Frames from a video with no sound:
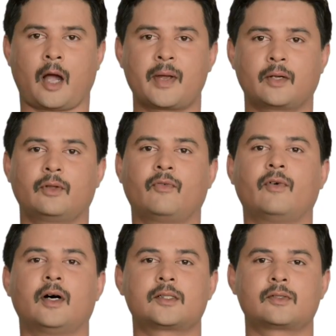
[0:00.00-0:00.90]
Coming to the
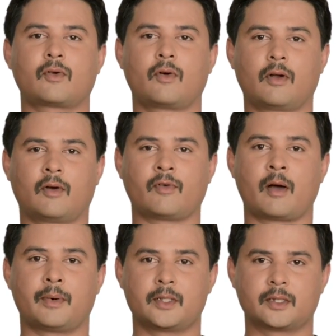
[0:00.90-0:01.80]
first role of
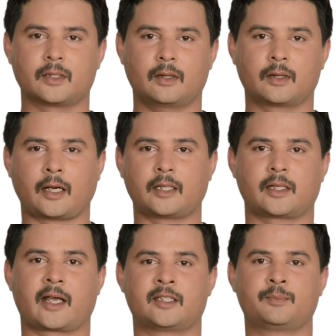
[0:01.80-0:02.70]
aperture, that
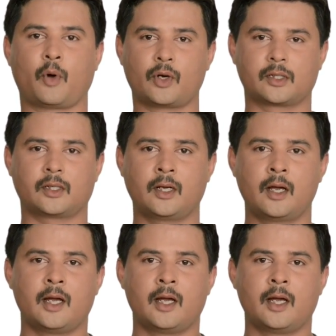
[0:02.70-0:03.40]
is exposure,